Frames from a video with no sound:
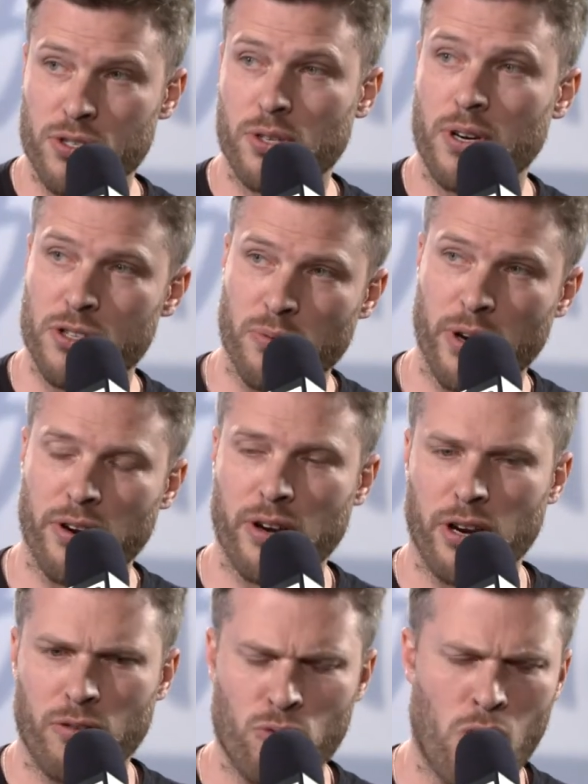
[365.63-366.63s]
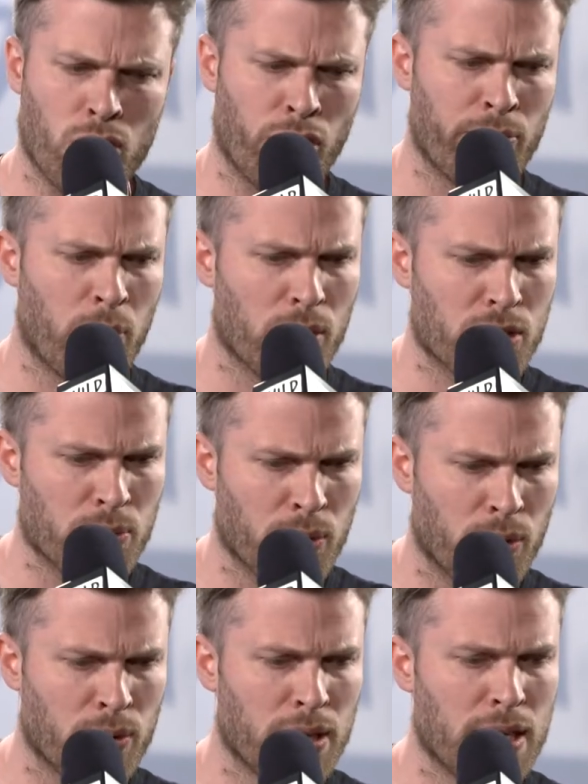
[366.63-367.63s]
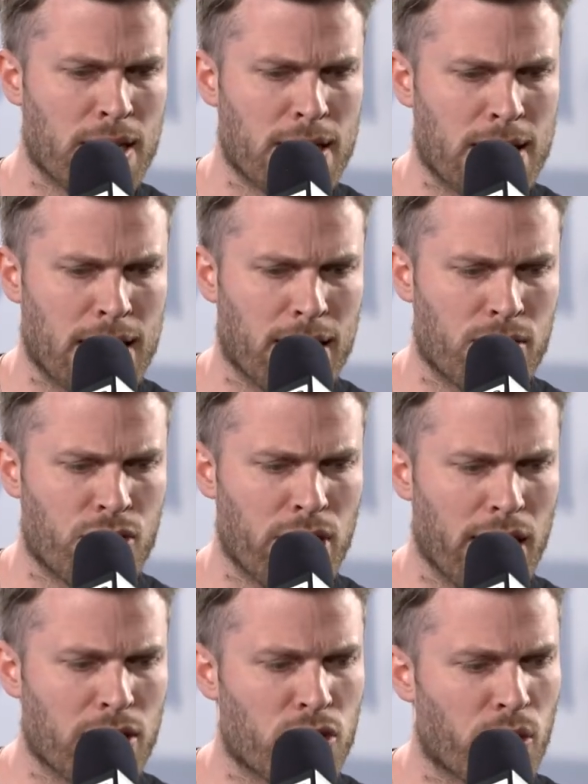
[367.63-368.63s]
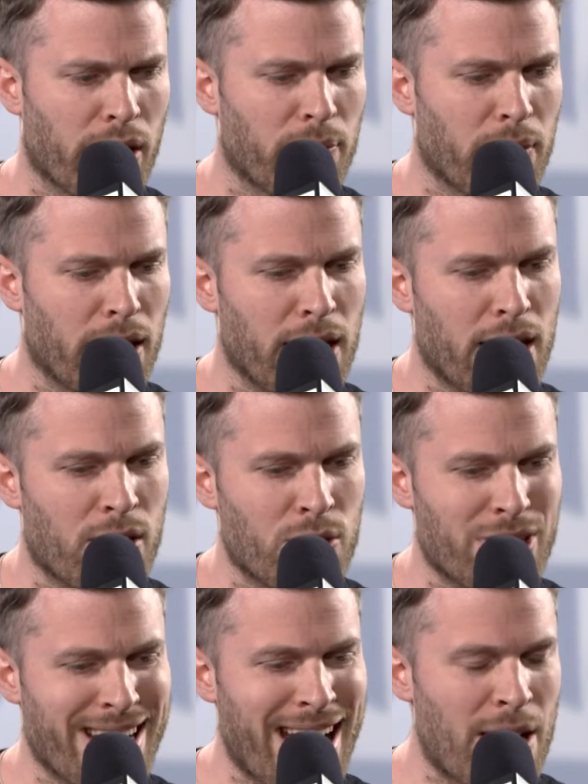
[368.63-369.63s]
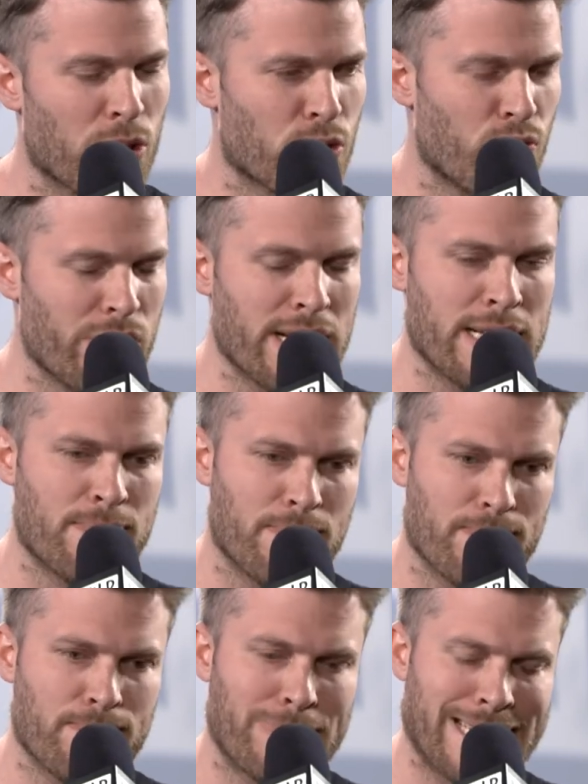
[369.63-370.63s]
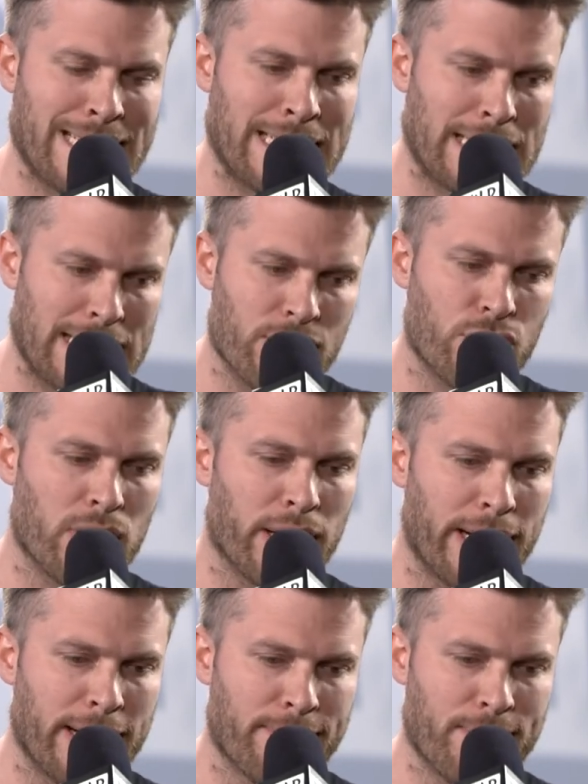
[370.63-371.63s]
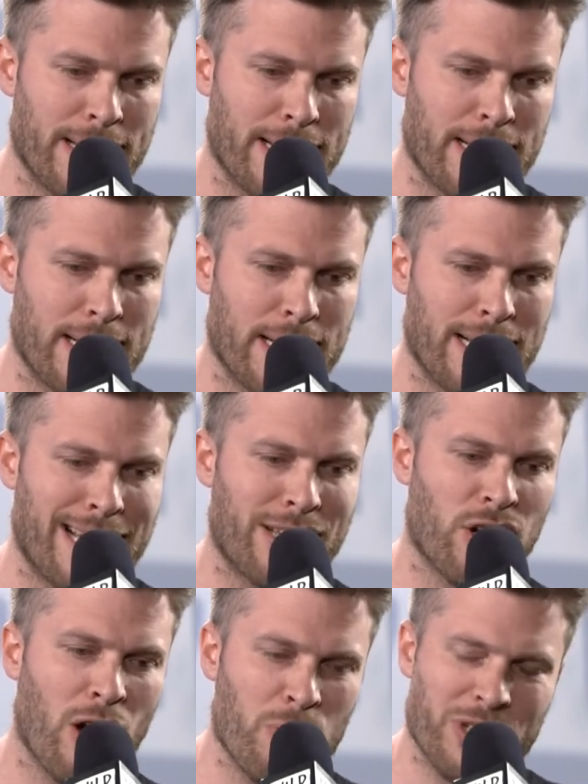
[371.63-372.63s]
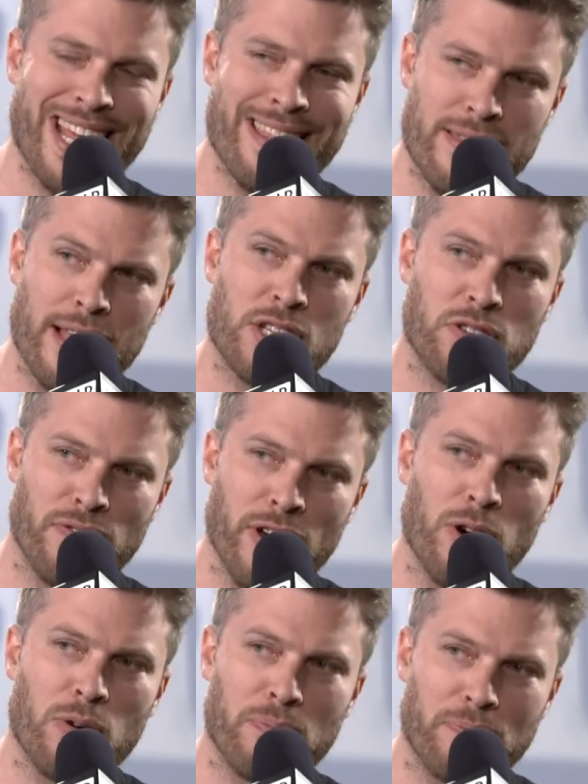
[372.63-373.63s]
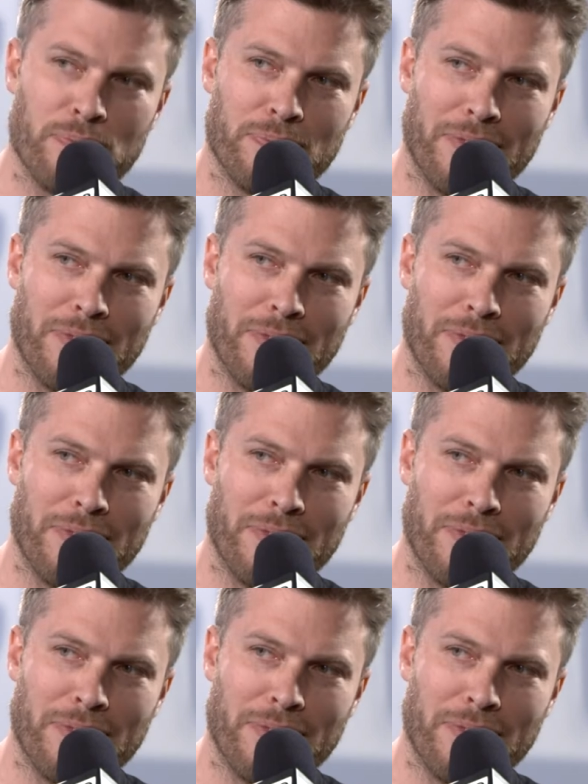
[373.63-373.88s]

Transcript: So there's a question of whether he got it wrong or impossible. And I was chatting to him, and he goes, "Yeah, what's really bad actually." Is I was in this film.